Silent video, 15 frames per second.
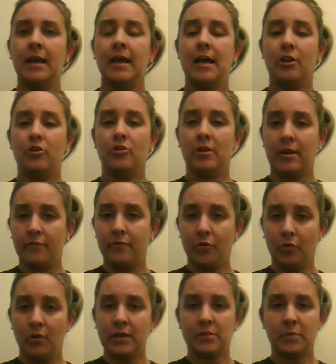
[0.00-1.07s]
and you give
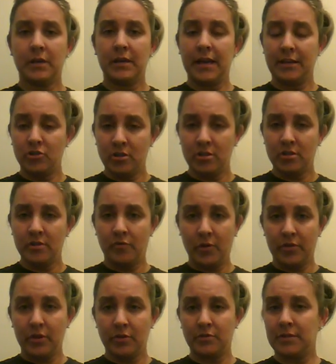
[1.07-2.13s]
full explanations of
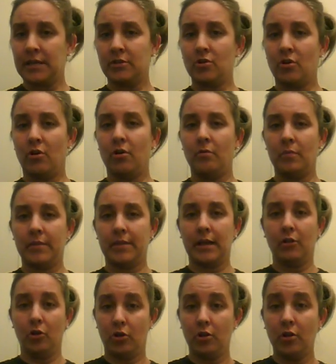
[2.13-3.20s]
what those things are and what they
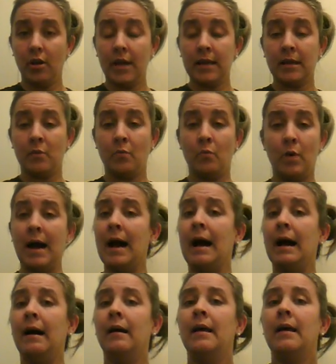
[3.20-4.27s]
look like and
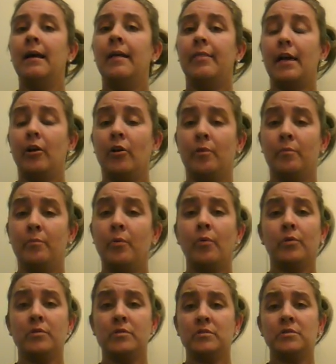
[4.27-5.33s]
why they are
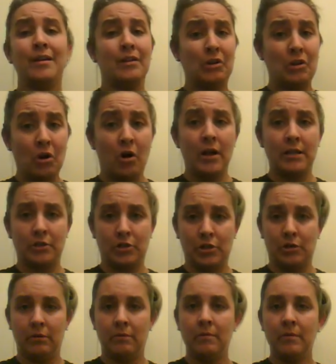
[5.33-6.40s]
important to not
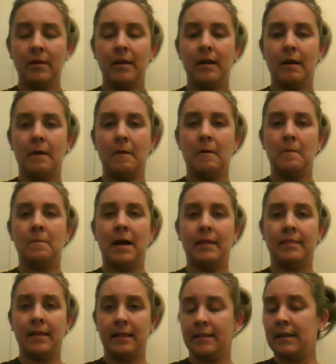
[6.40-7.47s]
do, I
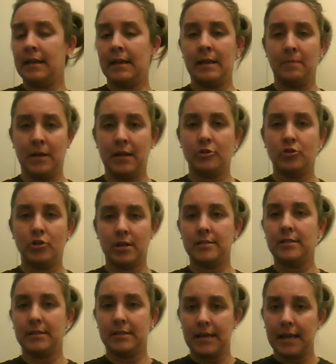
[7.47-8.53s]
think that it can be
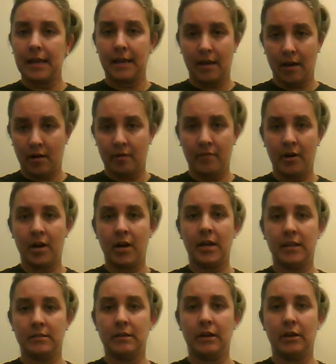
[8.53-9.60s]
addressed and taken care of very
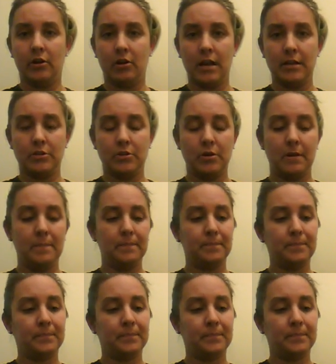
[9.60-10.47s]
easily in your classroom.